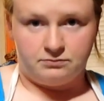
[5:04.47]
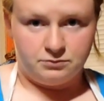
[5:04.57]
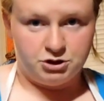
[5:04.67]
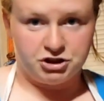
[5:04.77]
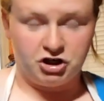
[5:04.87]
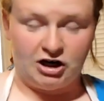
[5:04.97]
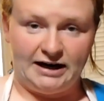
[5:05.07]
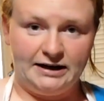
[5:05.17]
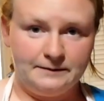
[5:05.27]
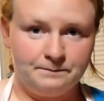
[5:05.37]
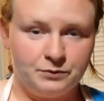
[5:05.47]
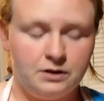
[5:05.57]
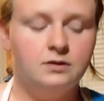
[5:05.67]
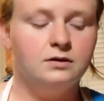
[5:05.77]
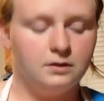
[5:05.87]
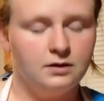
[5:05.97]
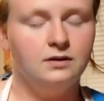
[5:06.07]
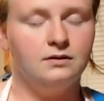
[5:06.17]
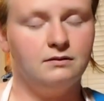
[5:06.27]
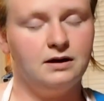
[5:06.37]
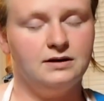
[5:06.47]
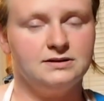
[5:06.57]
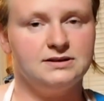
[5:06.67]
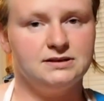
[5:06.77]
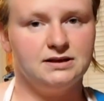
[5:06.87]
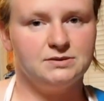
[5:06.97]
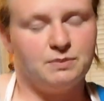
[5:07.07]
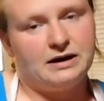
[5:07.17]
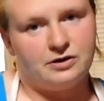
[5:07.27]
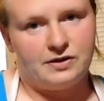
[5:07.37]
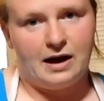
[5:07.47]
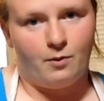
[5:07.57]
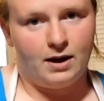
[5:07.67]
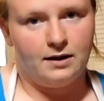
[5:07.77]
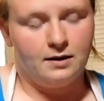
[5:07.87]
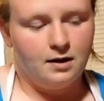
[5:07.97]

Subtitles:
just grate it, it's better that way.